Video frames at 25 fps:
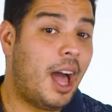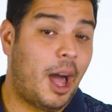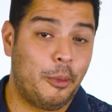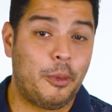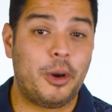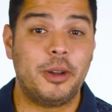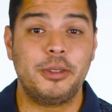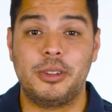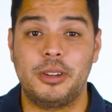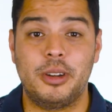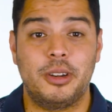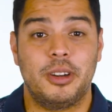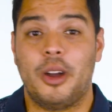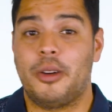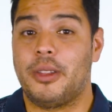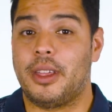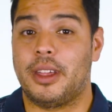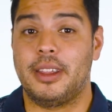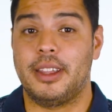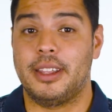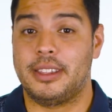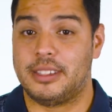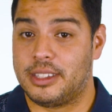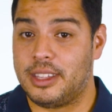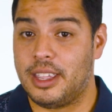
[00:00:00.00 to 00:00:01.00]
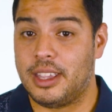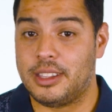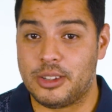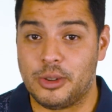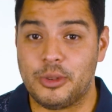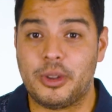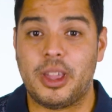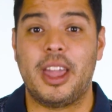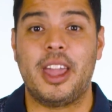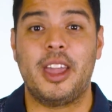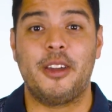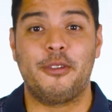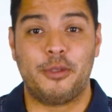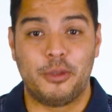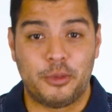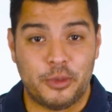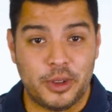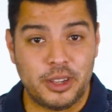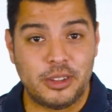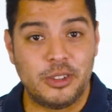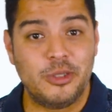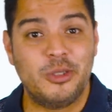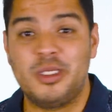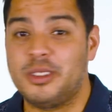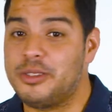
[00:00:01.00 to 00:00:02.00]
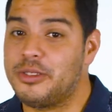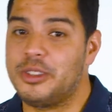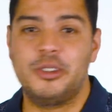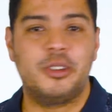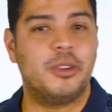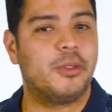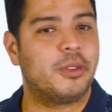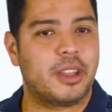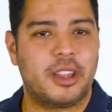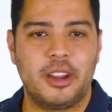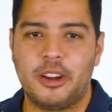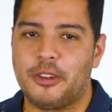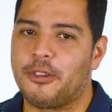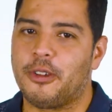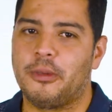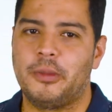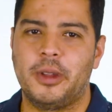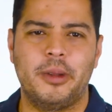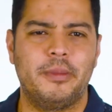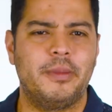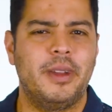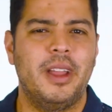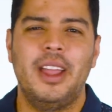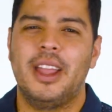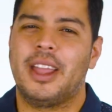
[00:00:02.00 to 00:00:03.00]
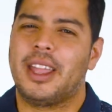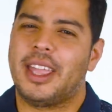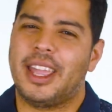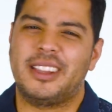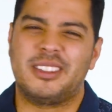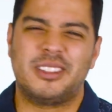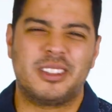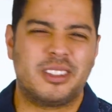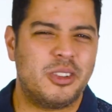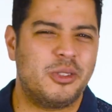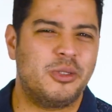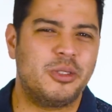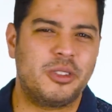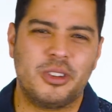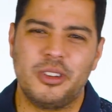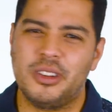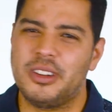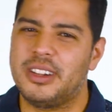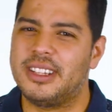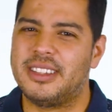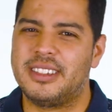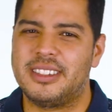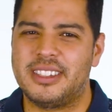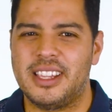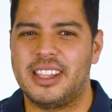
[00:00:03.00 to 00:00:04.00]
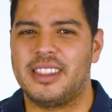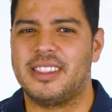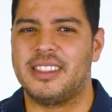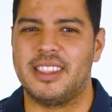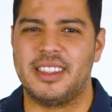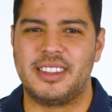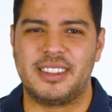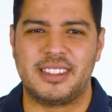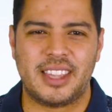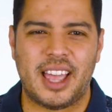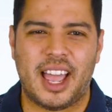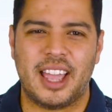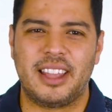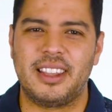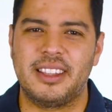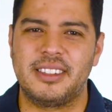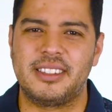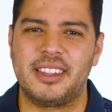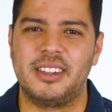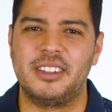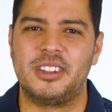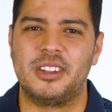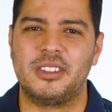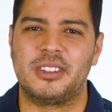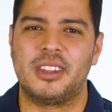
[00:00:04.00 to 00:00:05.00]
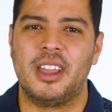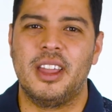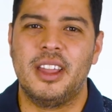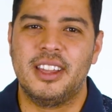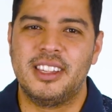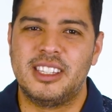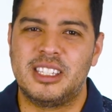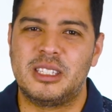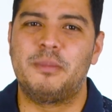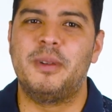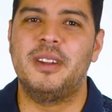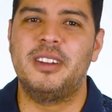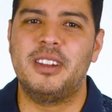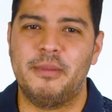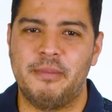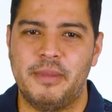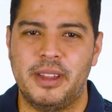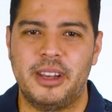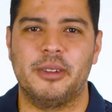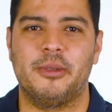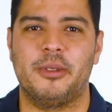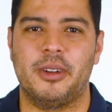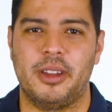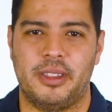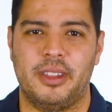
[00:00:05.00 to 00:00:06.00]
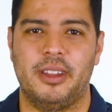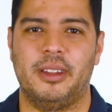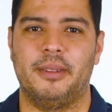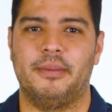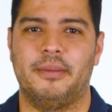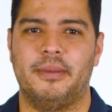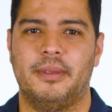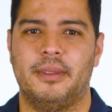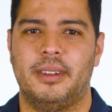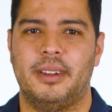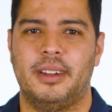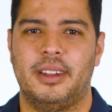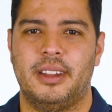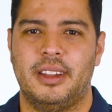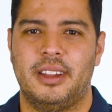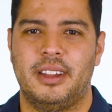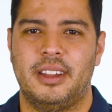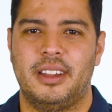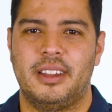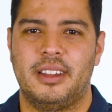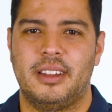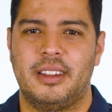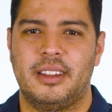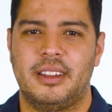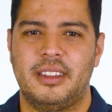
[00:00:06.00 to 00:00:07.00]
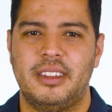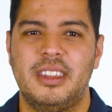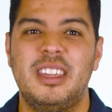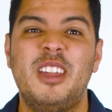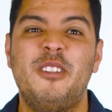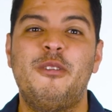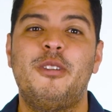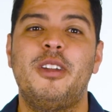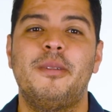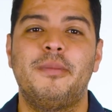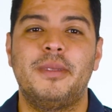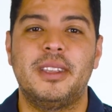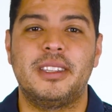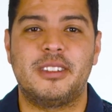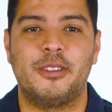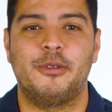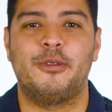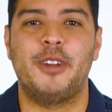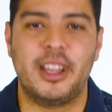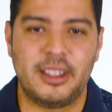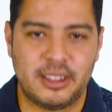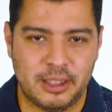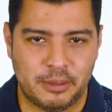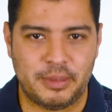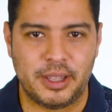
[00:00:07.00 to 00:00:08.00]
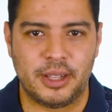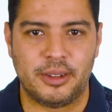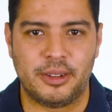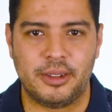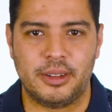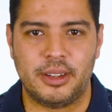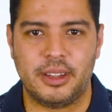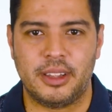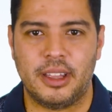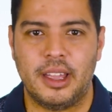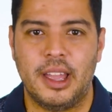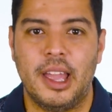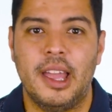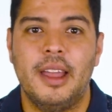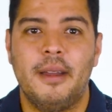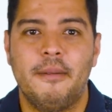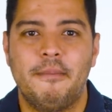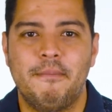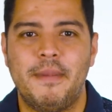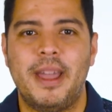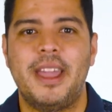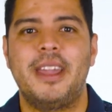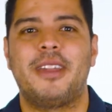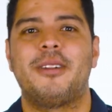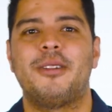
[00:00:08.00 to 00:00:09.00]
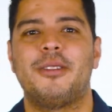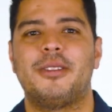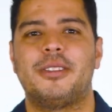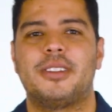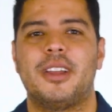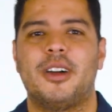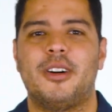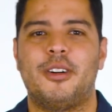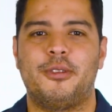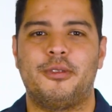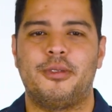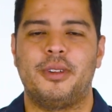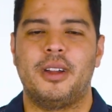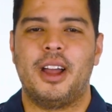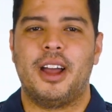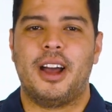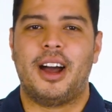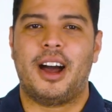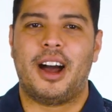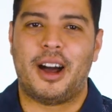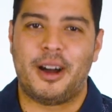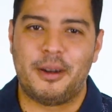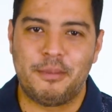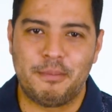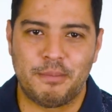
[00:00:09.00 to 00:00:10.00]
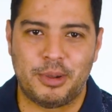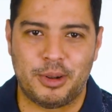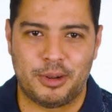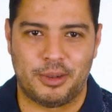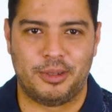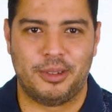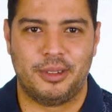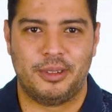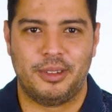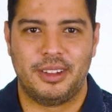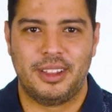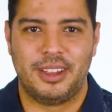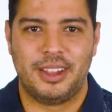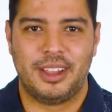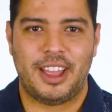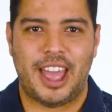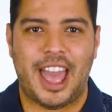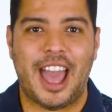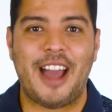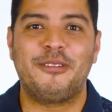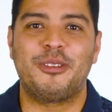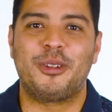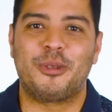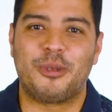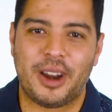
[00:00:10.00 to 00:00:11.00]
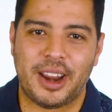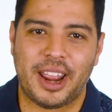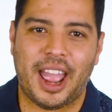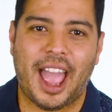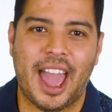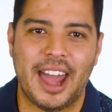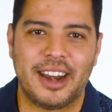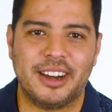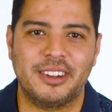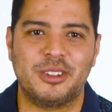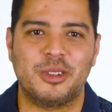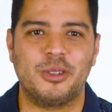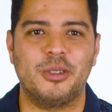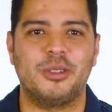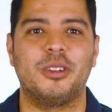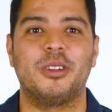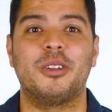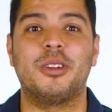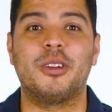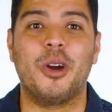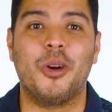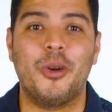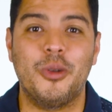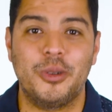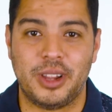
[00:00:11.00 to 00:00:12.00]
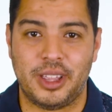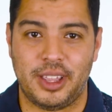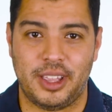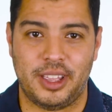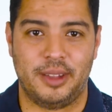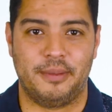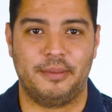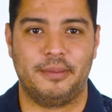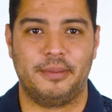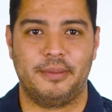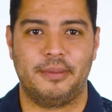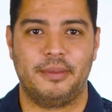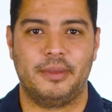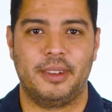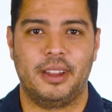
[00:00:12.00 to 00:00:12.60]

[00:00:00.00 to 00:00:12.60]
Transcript: I want you to know that it's okay if when we do this, you don't hear from Him. It's still good to sit in the silence and just spend a minute with Him. Give Him this availability. Make yourself humble. Have the right attitude and go to Him.